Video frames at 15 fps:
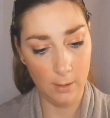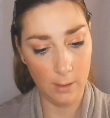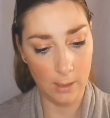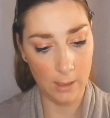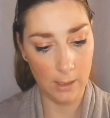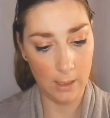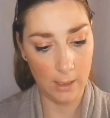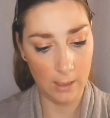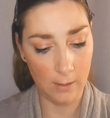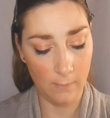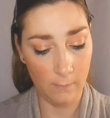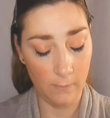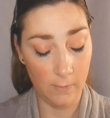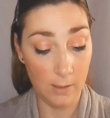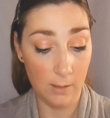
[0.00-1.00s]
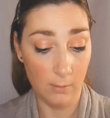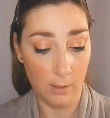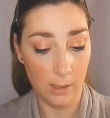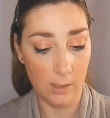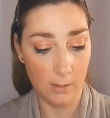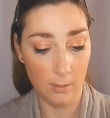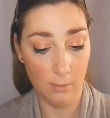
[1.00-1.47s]
I have,
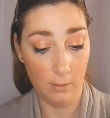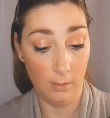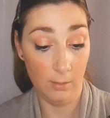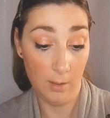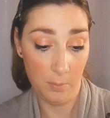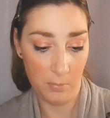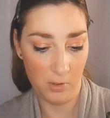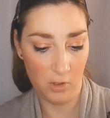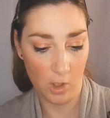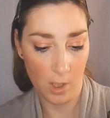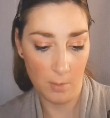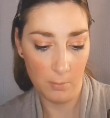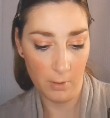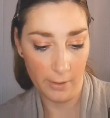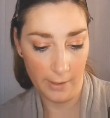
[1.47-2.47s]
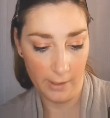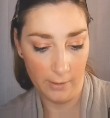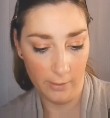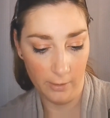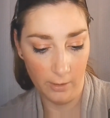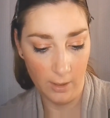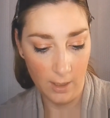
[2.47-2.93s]
okay, it's called a lip job
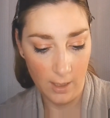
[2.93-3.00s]
liner